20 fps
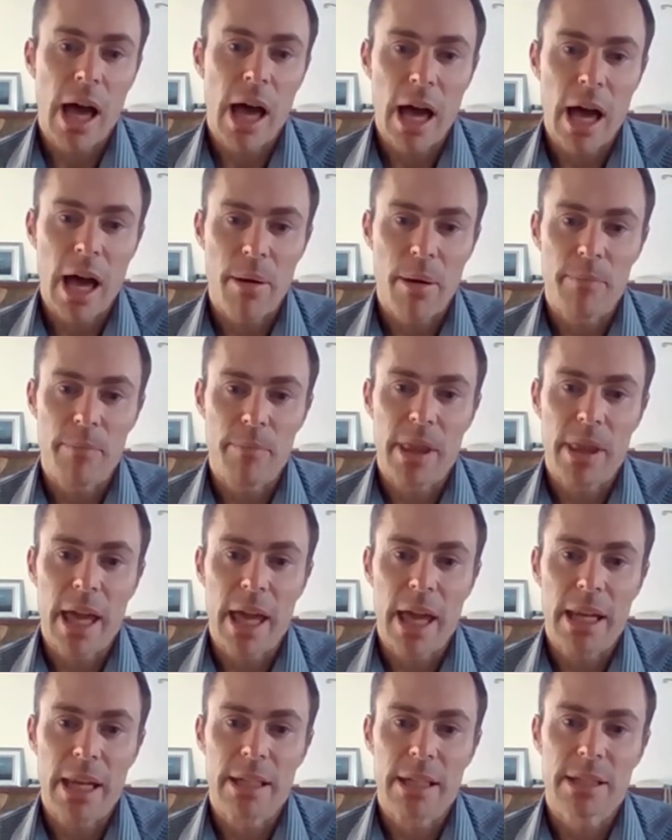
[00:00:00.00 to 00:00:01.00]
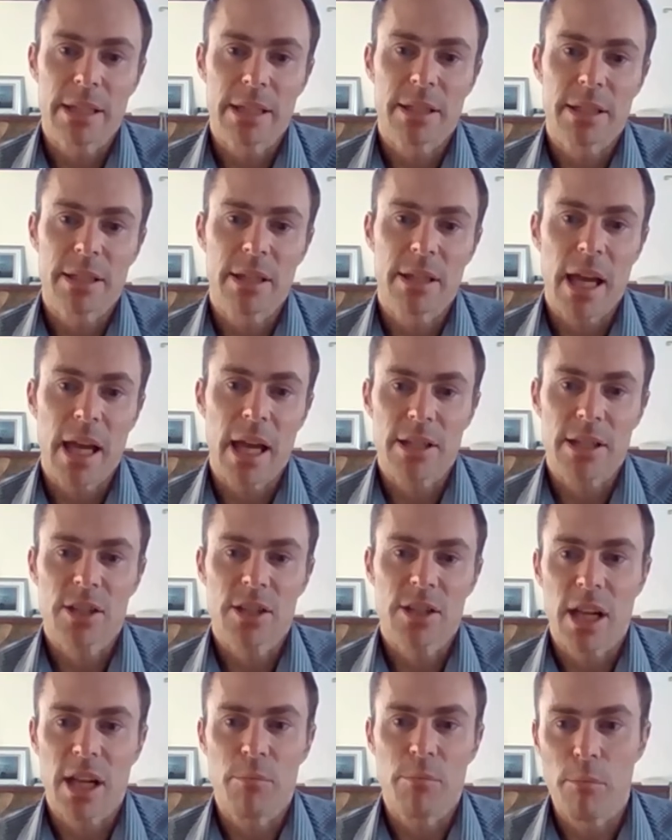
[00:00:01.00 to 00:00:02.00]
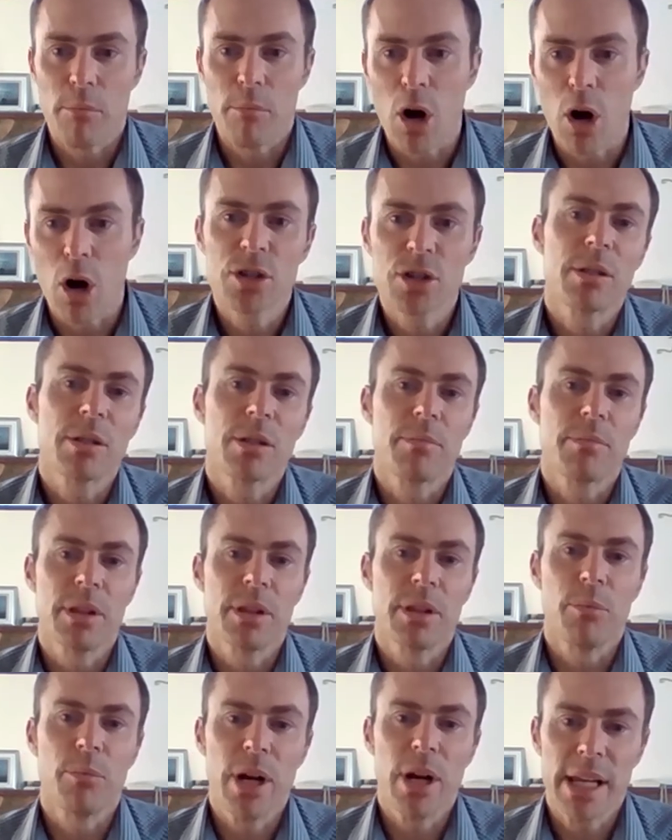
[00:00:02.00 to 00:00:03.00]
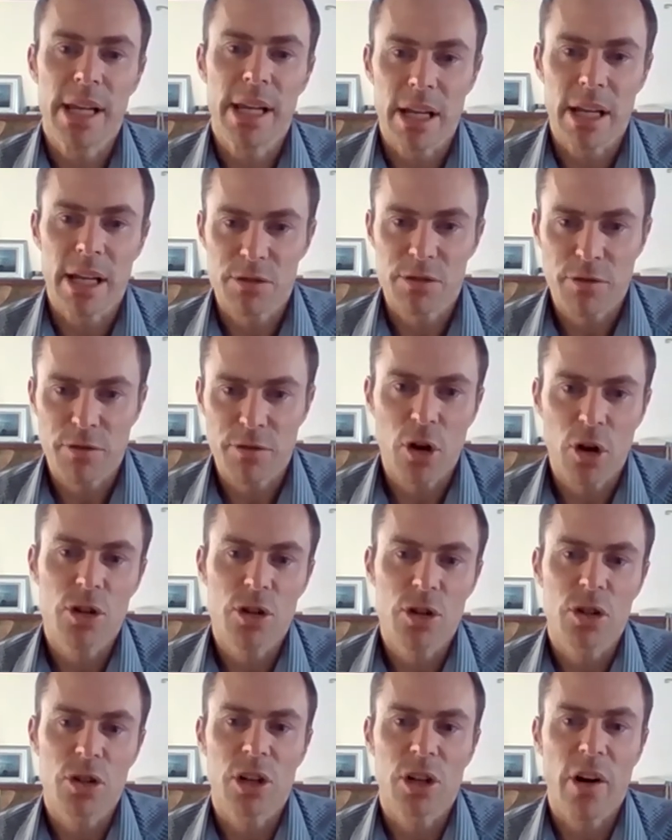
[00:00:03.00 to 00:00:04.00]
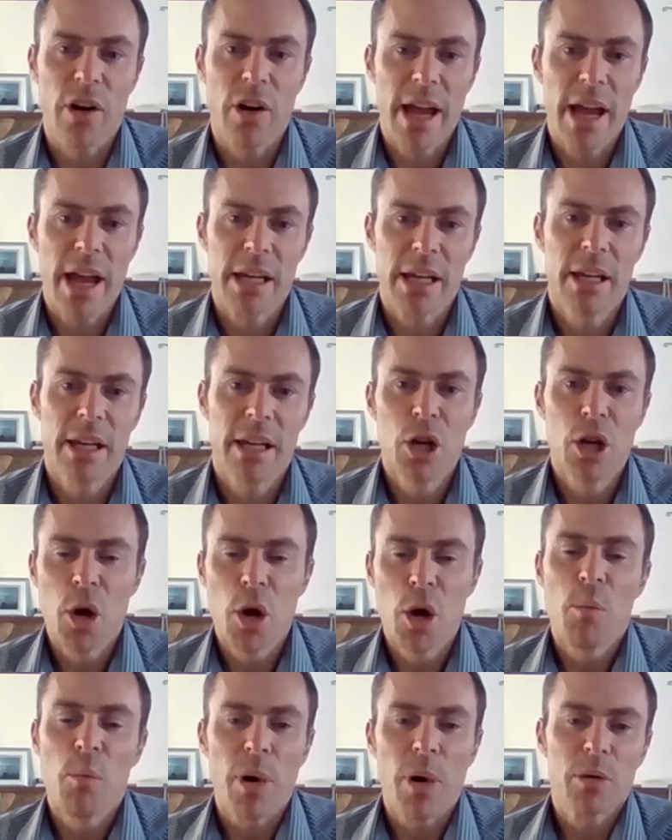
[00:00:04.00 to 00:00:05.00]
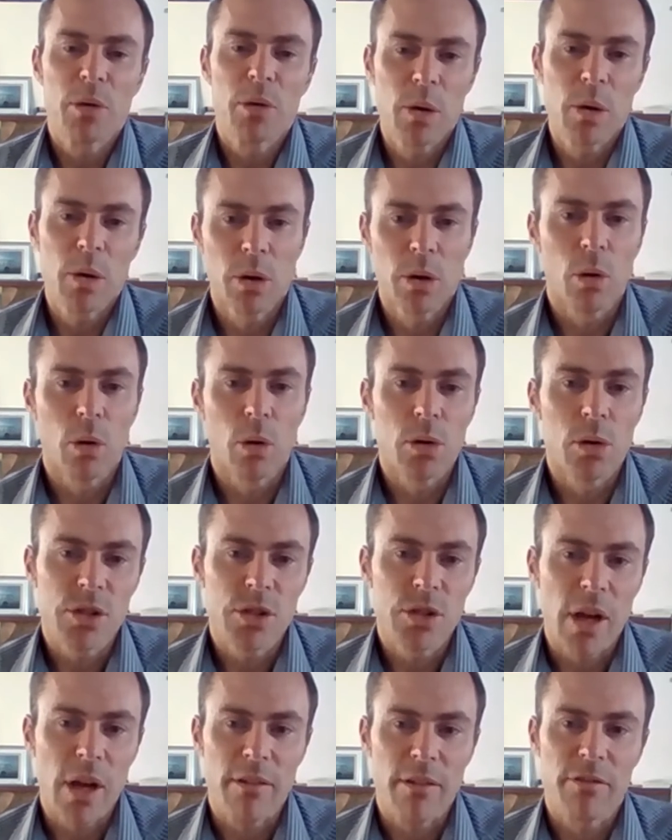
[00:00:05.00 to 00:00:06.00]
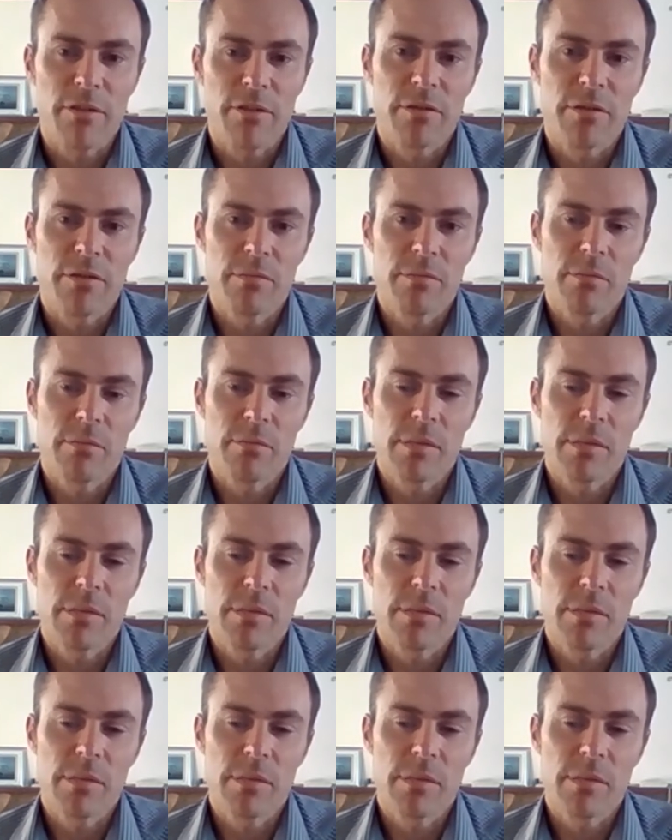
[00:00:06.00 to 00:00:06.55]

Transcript: And as I say, most of the breeding is focused on grain, but we will also have